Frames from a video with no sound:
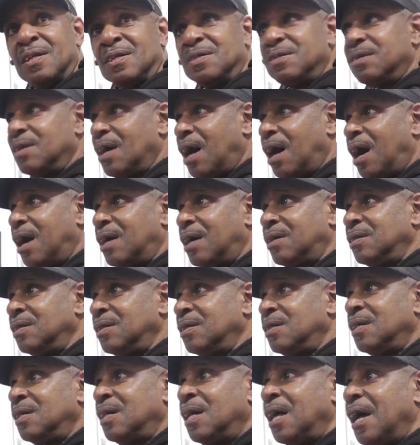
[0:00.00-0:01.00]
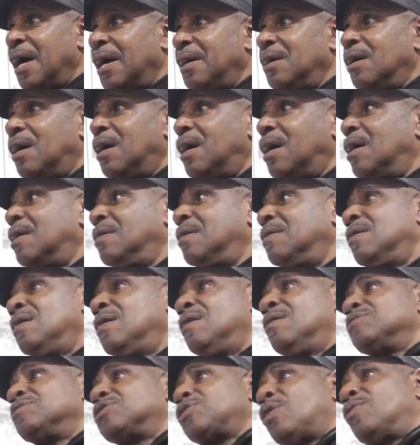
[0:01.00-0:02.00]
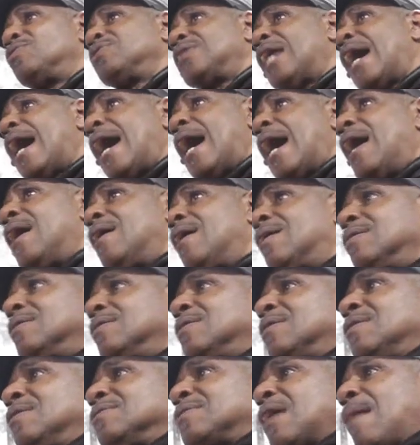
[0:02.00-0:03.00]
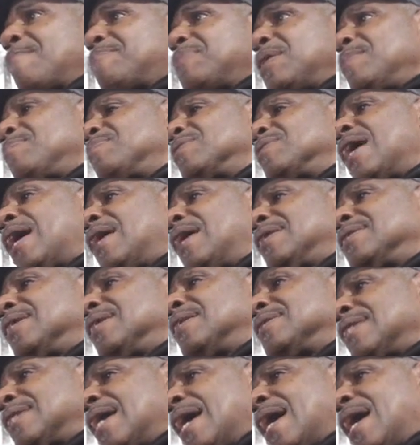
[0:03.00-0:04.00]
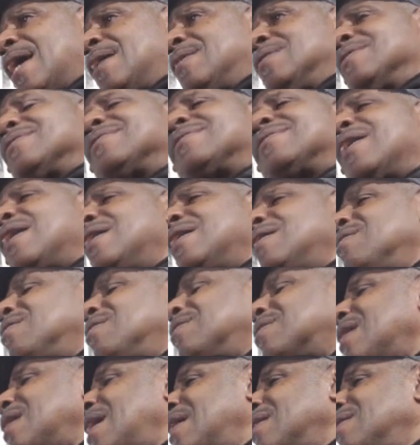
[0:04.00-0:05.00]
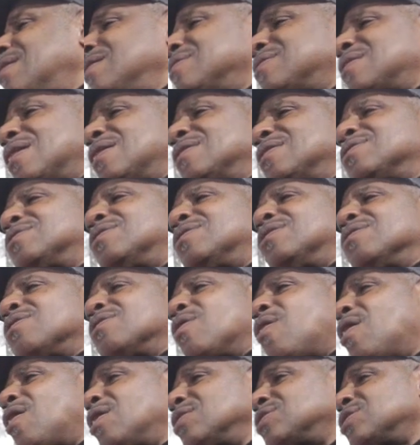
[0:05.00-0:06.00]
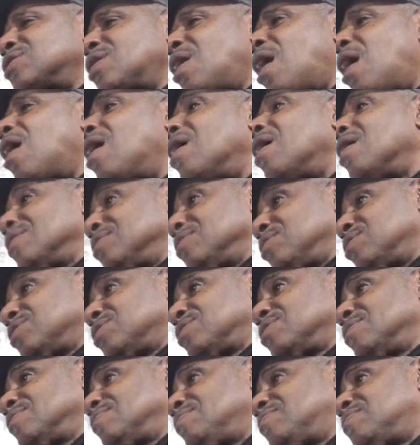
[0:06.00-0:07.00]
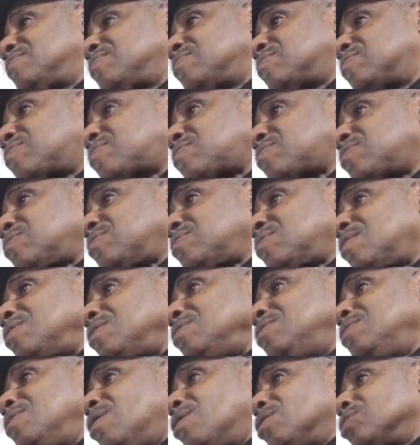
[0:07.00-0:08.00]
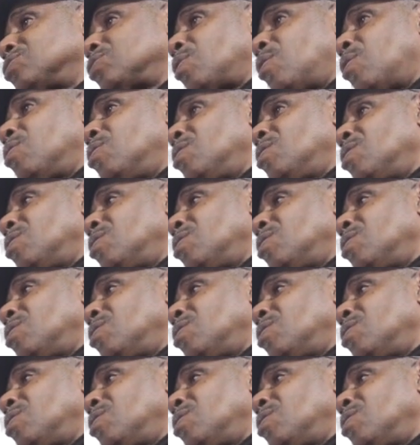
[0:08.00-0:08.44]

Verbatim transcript: You know, and uh. So now, them people down there now, they look at us as the lost gods. You know, so